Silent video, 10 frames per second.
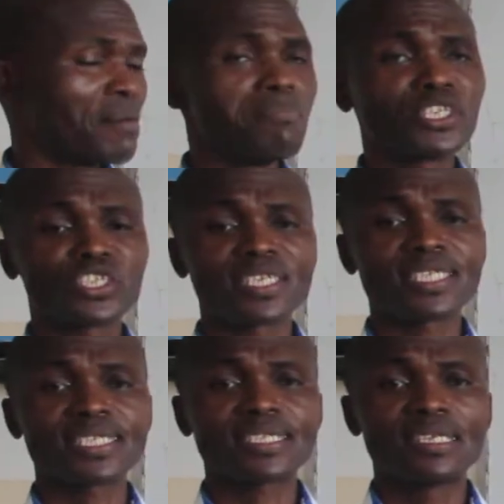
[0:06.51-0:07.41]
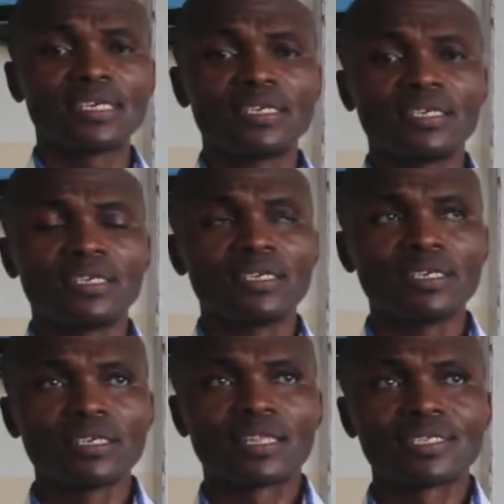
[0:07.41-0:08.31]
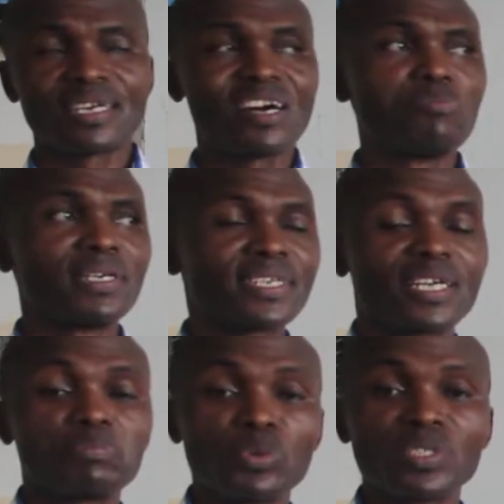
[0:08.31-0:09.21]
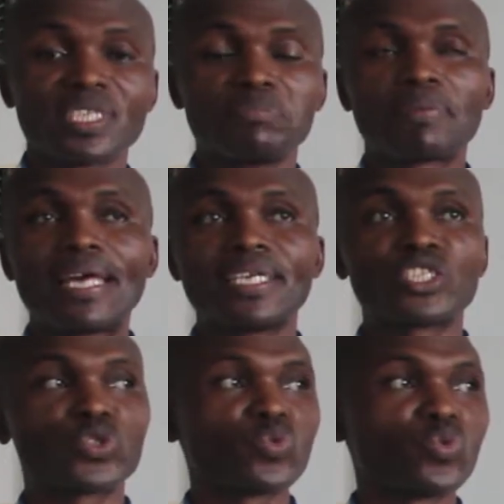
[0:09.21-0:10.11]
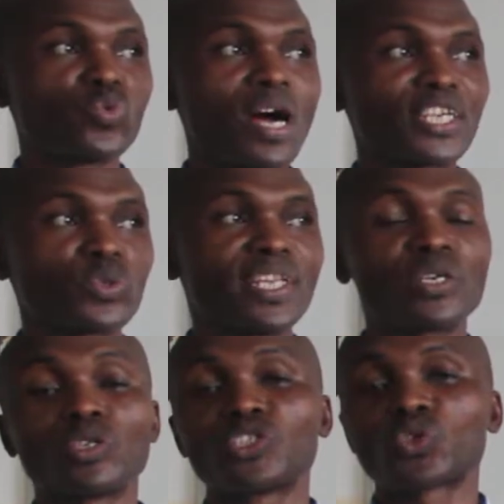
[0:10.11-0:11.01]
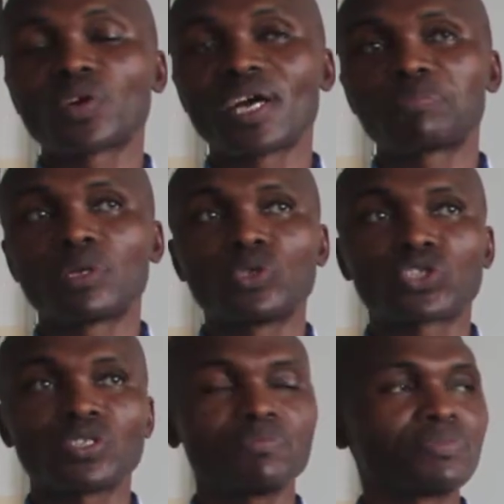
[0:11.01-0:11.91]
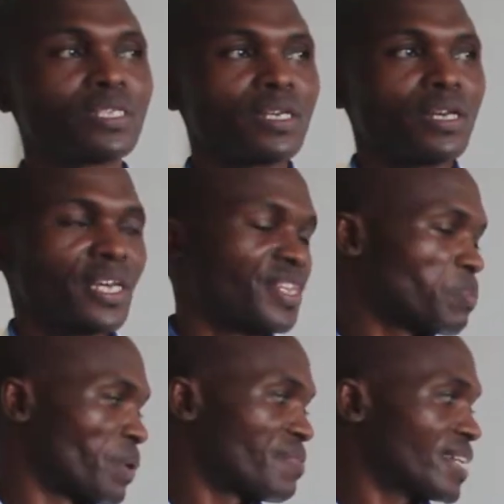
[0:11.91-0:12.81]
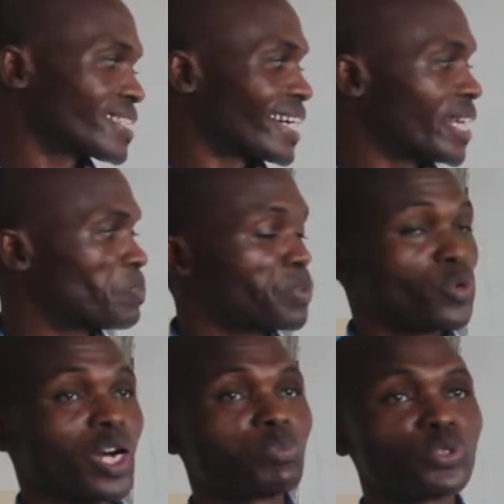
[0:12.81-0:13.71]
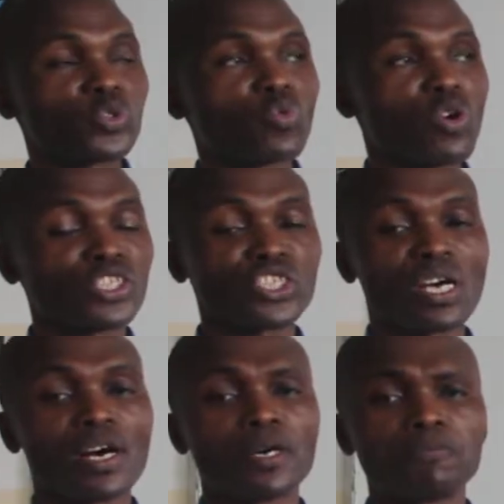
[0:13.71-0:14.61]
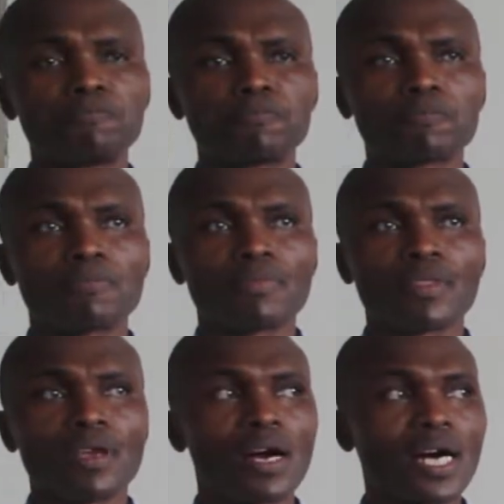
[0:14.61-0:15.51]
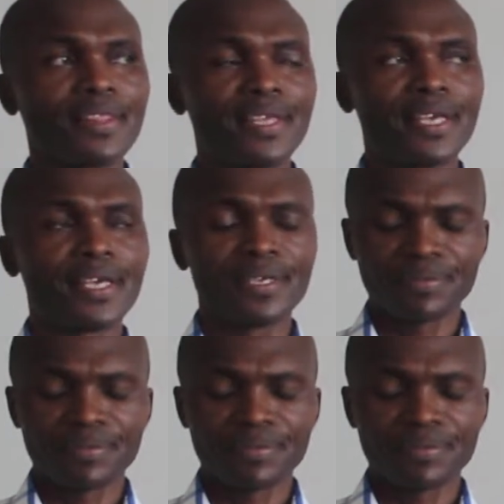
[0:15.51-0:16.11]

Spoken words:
measures that the government can put in place to actually control air pollution. In the previous clip, you were able to watch the